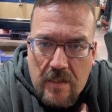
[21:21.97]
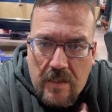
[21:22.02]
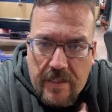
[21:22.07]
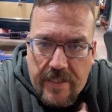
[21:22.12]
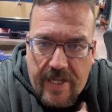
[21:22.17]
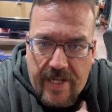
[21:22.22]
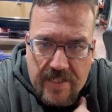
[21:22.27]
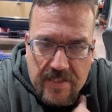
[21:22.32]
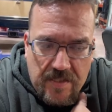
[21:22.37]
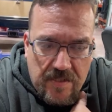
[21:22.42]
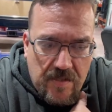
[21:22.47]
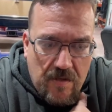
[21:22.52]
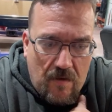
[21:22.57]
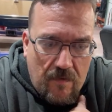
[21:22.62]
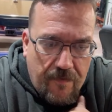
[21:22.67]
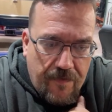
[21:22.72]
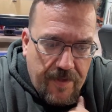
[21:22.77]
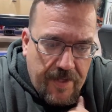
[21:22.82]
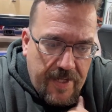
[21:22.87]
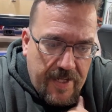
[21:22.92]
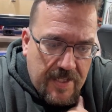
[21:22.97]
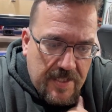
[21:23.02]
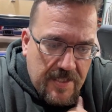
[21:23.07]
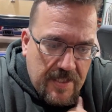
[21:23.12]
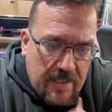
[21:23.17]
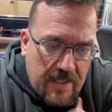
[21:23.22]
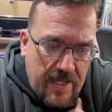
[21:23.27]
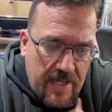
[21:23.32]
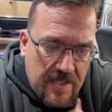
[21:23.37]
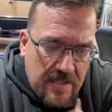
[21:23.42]
Yes, it's all for the
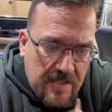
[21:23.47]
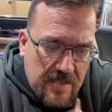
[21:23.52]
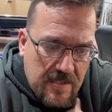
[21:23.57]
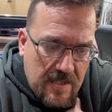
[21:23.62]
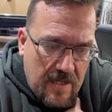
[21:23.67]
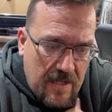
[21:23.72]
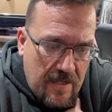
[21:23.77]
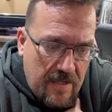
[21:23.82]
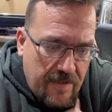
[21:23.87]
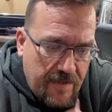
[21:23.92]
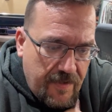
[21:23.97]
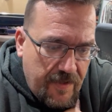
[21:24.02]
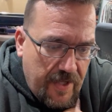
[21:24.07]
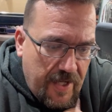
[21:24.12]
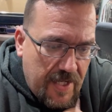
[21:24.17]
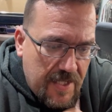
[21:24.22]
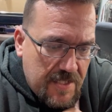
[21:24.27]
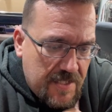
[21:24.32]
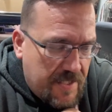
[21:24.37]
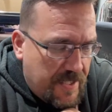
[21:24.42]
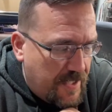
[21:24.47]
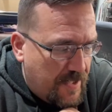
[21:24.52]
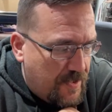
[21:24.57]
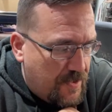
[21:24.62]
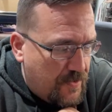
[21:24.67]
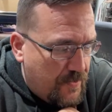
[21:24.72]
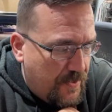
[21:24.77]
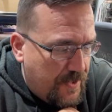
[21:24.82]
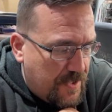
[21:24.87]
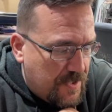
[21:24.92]
XLS. You guys need to
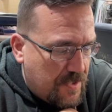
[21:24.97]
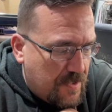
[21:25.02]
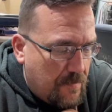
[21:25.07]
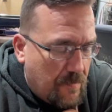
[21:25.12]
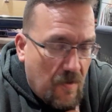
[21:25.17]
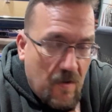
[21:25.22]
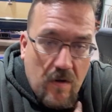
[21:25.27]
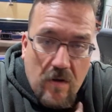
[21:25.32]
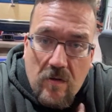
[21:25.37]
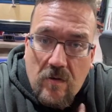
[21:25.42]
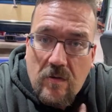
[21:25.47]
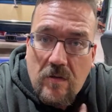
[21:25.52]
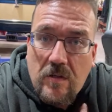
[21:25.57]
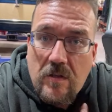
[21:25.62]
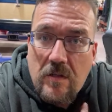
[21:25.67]
join us tomorrow.